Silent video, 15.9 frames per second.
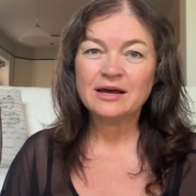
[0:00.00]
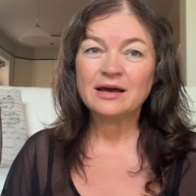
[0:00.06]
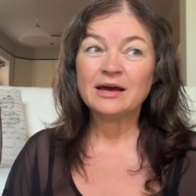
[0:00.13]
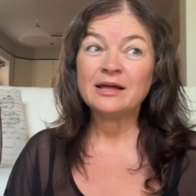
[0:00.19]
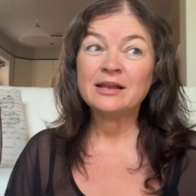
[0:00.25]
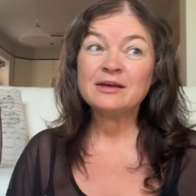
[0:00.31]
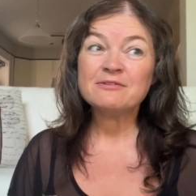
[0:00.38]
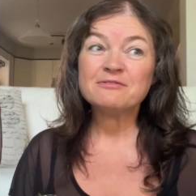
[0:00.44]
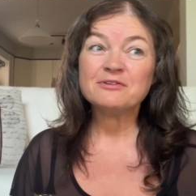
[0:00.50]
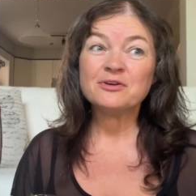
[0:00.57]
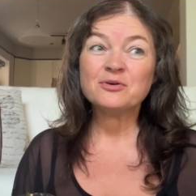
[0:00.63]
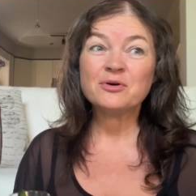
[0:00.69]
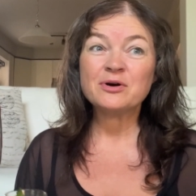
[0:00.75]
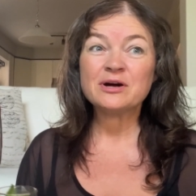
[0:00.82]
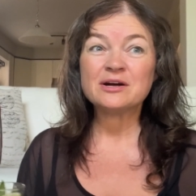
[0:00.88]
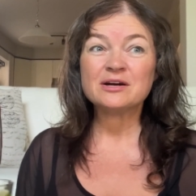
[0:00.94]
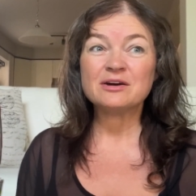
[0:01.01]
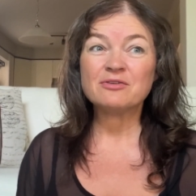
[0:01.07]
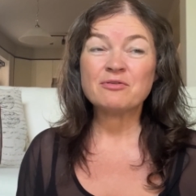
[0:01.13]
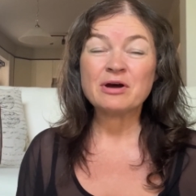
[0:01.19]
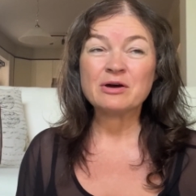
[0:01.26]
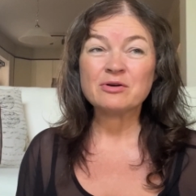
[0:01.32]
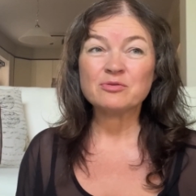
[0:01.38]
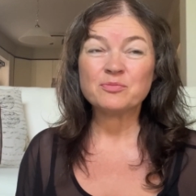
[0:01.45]
And if you are
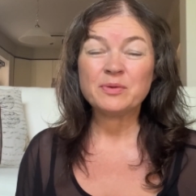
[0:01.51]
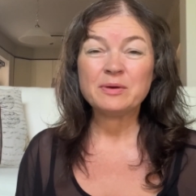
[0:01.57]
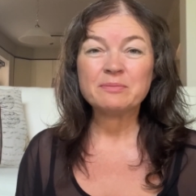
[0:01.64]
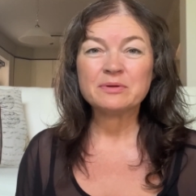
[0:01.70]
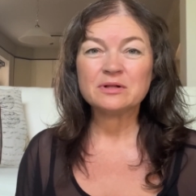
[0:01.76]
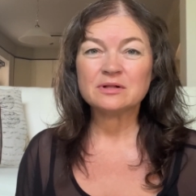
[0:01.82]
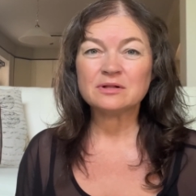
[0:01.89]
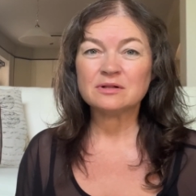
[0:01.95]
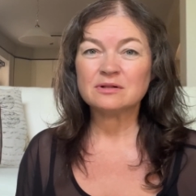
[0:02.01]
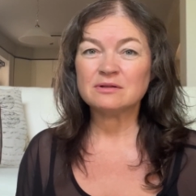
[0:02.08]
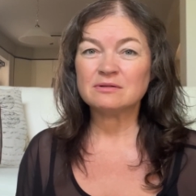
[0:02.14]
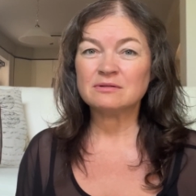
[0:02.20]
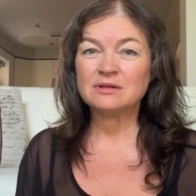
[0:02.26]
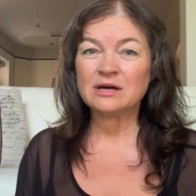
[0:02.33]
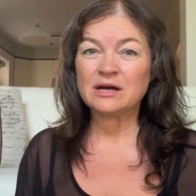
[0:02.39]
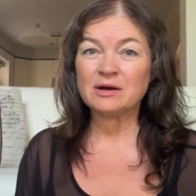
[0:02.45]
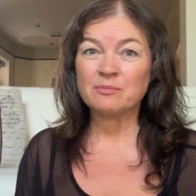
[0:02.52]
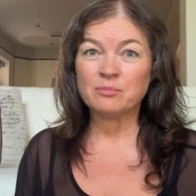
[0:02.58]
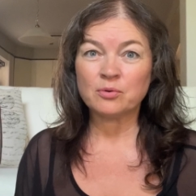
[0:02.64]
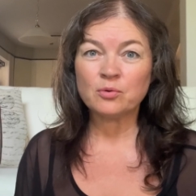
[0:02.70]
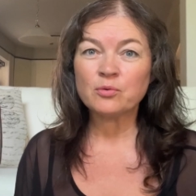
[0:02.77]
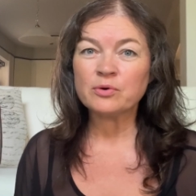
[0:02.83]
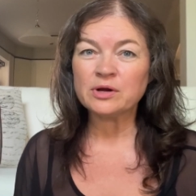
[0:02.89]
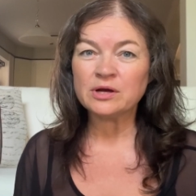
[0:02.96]
around people that are
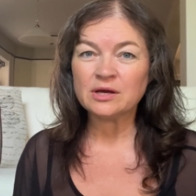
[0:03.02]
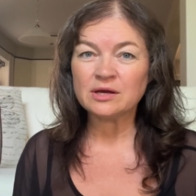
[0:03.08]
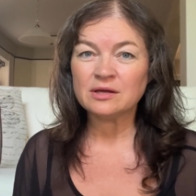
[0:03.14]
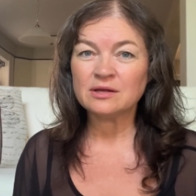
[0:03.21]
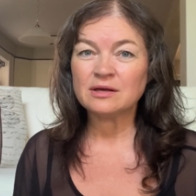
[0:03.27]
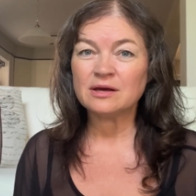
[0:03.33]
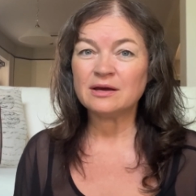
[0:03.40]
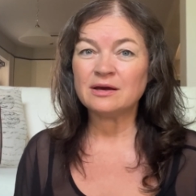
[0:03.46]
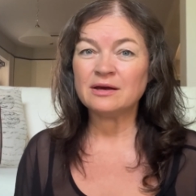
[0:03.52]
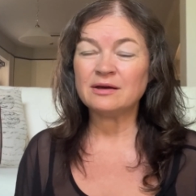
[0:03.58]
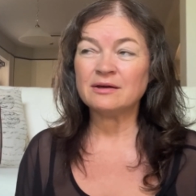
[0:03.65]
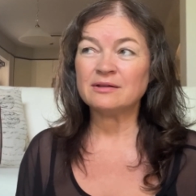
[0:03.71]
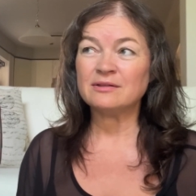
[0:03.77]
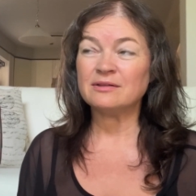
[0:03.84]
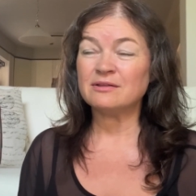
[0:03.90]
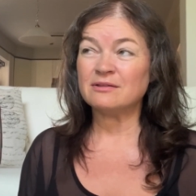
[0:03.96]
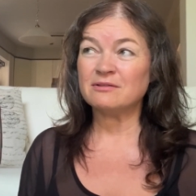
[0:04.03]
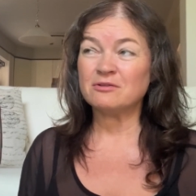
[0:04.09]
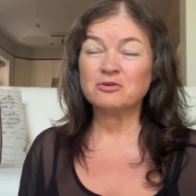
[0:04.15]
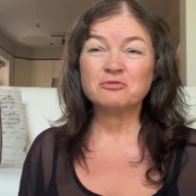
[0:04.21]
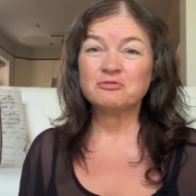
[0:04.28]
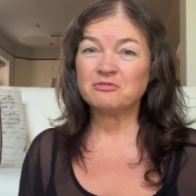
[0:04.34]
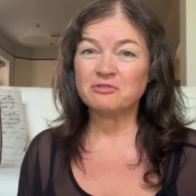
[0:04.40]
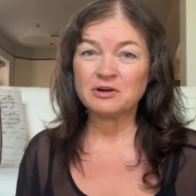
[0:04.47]
boring and
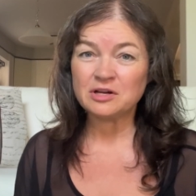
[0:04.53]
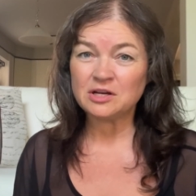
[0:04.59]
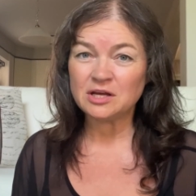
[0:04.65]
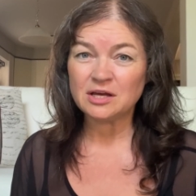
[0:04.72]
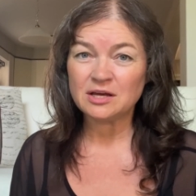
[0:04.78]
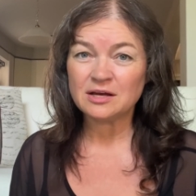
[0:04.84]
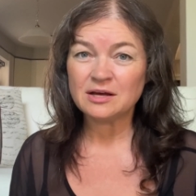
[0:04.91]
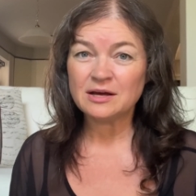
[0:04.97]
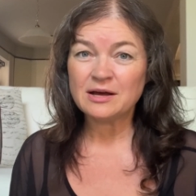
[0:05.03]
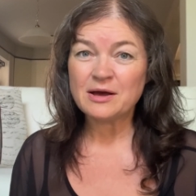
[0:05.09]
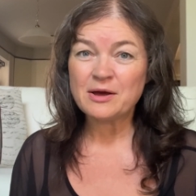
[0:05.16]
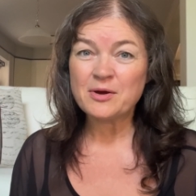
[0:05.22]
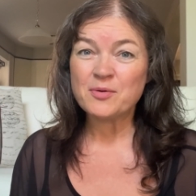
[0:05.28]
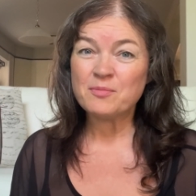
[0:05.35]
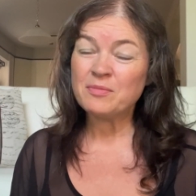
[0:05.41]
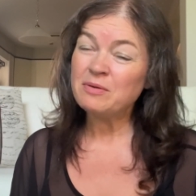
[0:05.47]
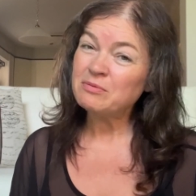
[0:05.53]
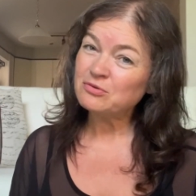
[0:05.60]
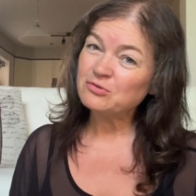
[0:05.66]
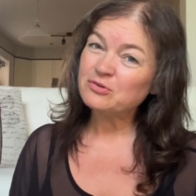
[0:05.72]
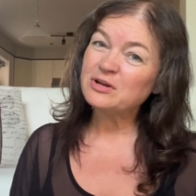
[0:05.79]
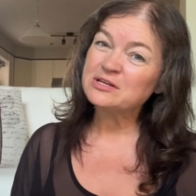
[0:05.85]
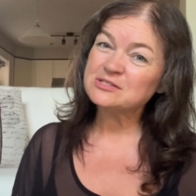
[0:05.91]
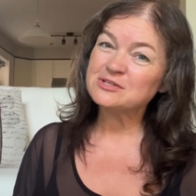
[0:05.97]
not funny, maybe you
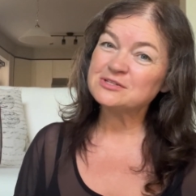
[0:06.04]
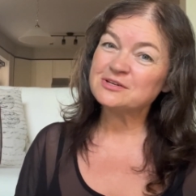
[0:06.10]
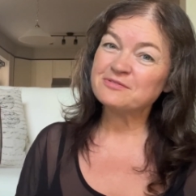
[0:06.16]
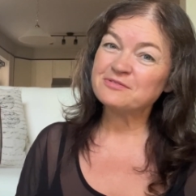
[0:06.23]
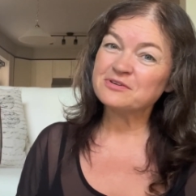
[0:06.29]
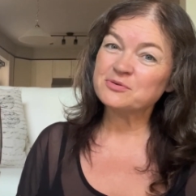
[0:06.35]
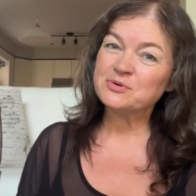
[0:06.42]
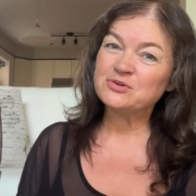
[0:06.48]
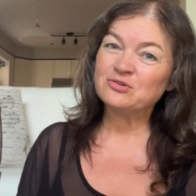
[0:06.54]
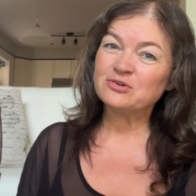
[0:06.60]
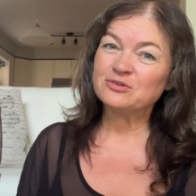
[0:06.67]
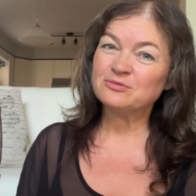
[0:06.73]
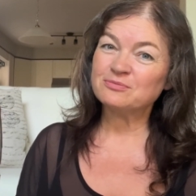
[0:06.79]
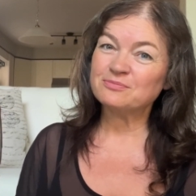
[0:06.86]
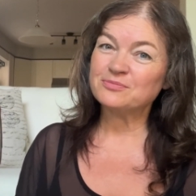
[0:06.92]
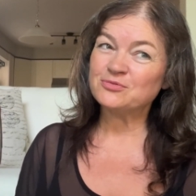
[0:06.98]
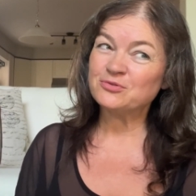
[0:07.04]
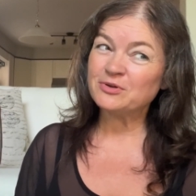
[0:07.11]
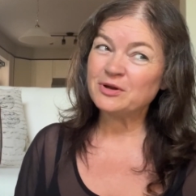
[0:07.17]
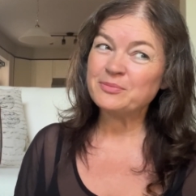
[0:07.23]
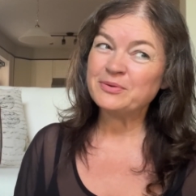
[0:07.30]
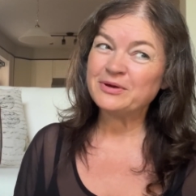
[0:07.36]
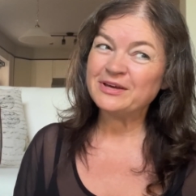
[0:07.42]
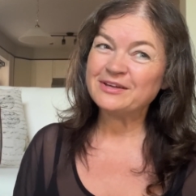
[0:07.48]
should ask yourself a question: should
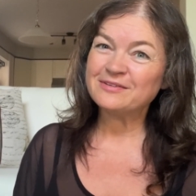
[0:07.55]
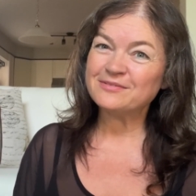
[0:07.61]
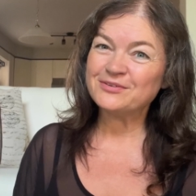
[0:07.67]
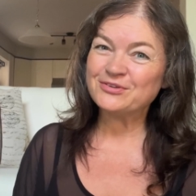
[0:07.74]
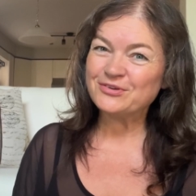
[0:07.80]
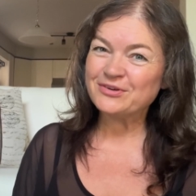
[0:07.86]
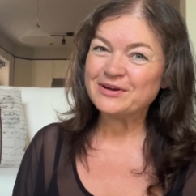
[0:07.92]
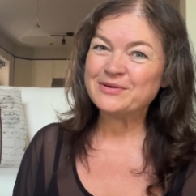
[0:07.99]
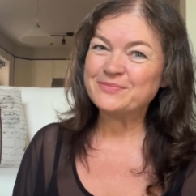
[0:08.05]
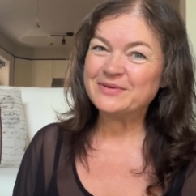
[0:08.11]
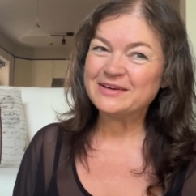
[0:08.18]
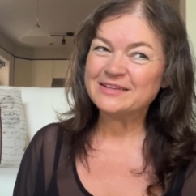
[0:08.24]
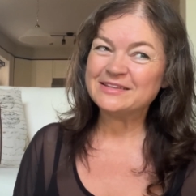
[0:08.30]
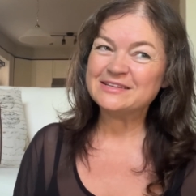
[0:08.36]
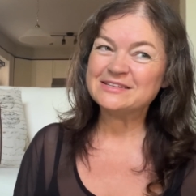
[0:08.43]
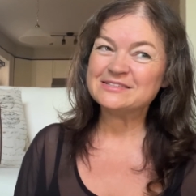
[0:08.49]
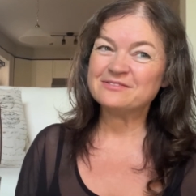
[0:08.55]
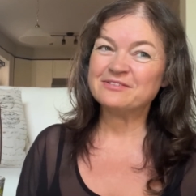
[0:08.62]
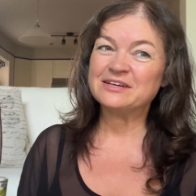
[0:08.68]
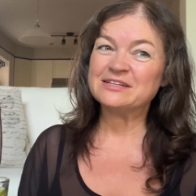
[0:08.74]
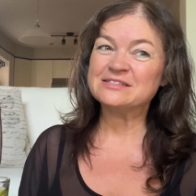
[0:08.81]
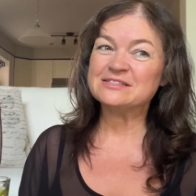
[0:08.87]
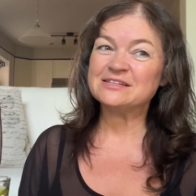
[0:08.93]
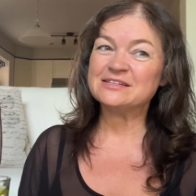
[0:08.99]
I be at these
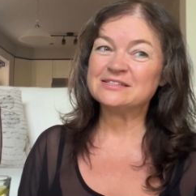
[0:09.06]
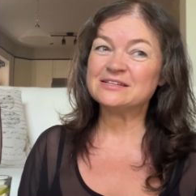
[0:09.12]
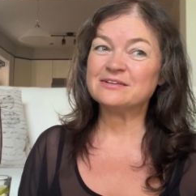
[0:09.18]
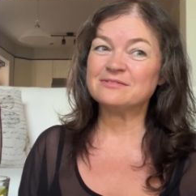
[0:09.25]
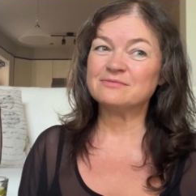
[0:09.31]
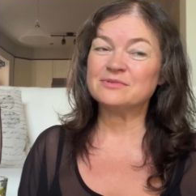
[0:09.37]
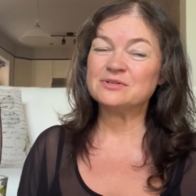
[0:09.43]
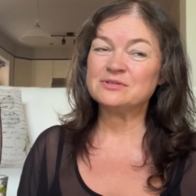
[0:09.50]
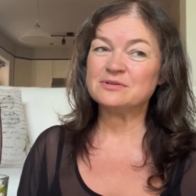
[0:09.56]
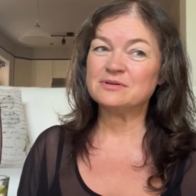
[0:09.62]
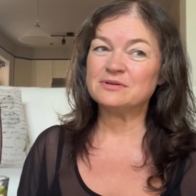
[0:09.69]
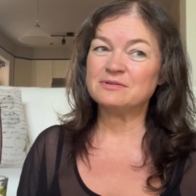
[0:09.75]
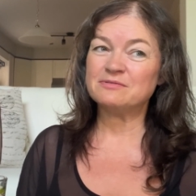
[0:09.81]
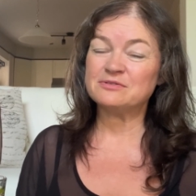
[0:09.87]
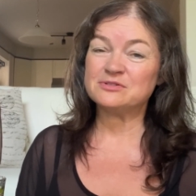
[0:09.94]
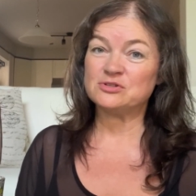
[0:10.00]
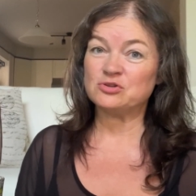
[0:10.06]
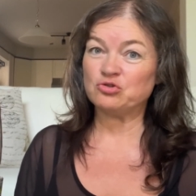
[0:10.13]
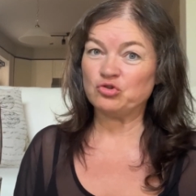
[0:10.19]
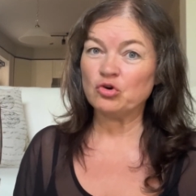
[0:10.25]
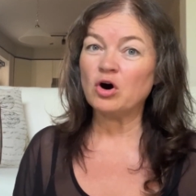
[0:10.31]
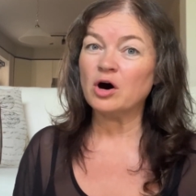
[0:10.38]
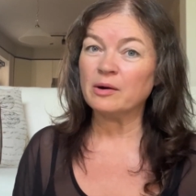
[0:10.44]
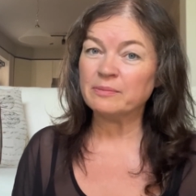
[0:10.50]
events? If it's a
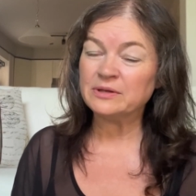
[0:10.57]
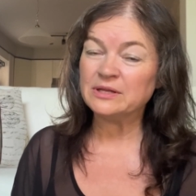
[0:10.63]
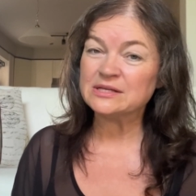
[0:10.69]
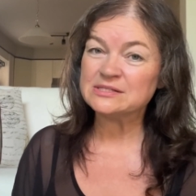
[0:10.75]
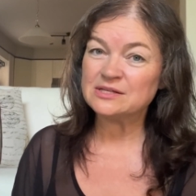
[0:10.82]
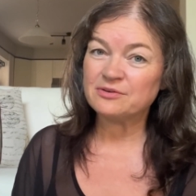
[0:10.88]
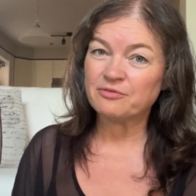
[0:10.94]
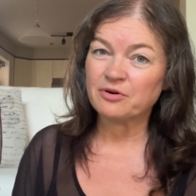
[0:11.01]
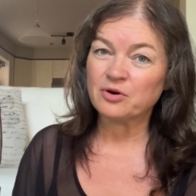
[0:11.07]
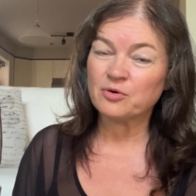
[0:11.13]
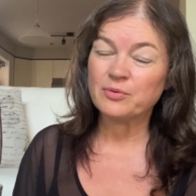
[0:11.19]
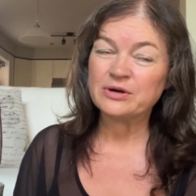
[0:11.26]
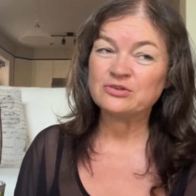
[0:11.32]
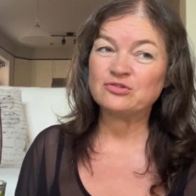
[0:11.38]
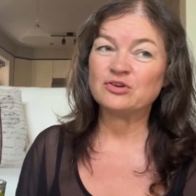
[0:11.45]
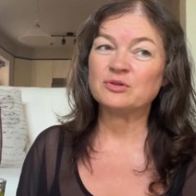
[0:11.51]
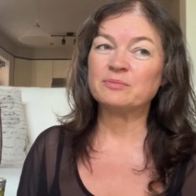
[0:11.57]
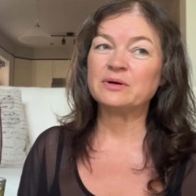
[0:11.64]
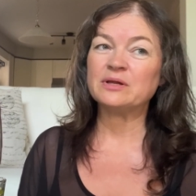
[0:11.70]
job, that's a different question.